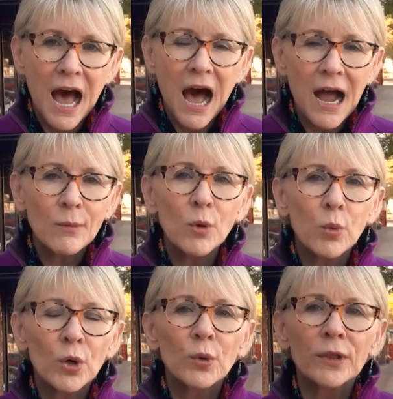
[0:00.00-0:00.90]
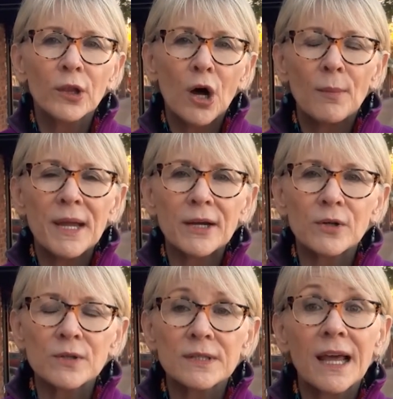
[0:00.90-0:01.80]
I will work with
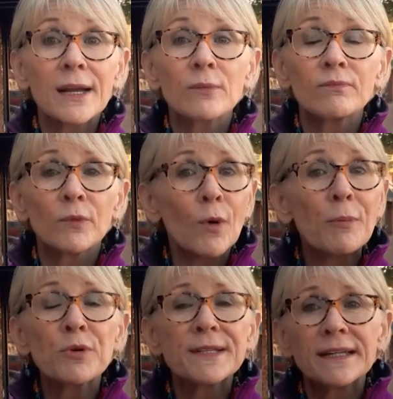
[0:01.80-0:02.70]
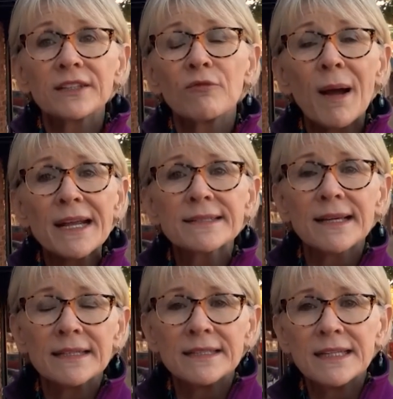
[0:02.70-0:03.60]
lawmakers like Representative Mike
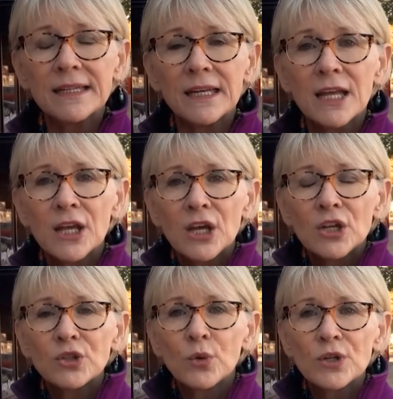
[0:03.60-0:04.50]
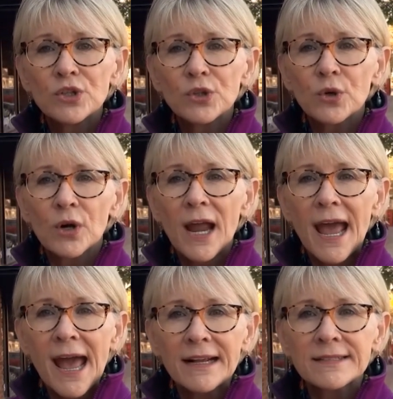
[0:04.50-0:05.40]
Sundin to ensure
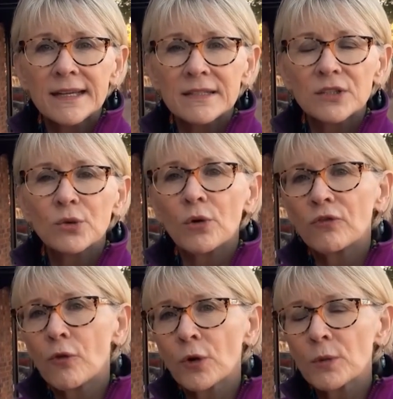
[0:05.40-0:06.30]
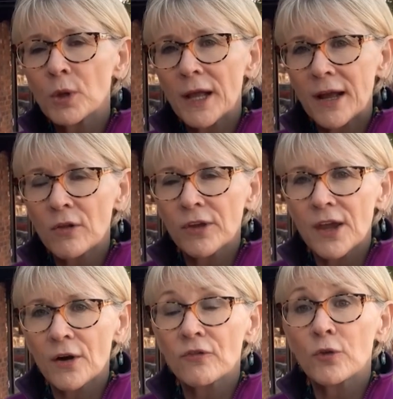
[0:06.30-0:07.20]
access to affordable health
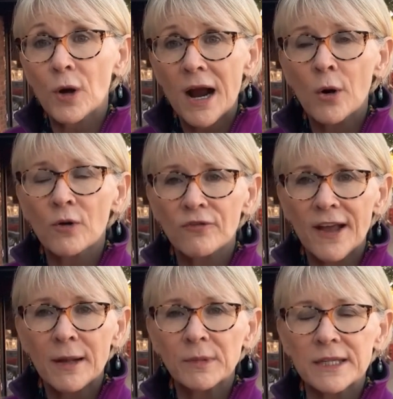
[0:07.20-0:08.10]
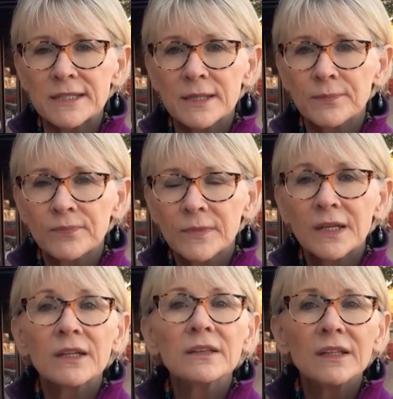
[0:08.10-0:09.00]
care for our families,
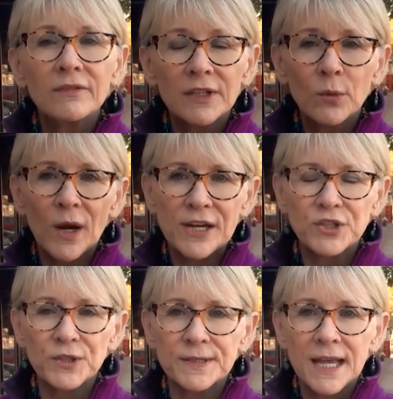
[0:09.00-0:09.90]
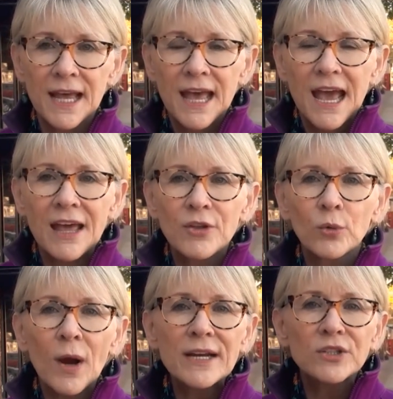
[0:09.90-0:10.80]
living wages, and the
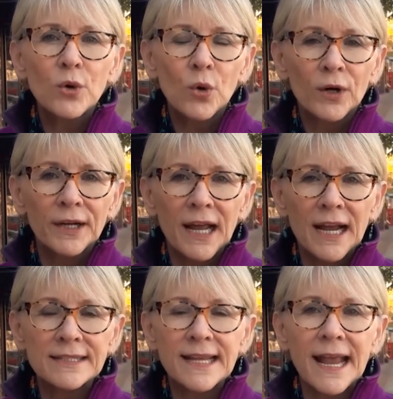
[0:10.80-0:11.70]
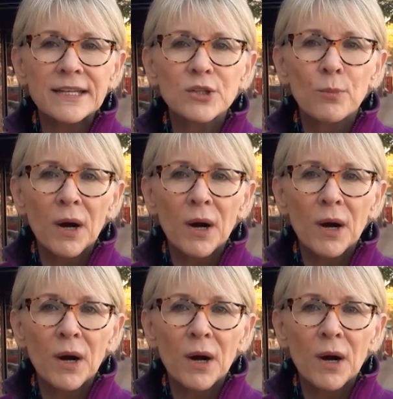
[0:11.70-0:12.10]
right to organize and to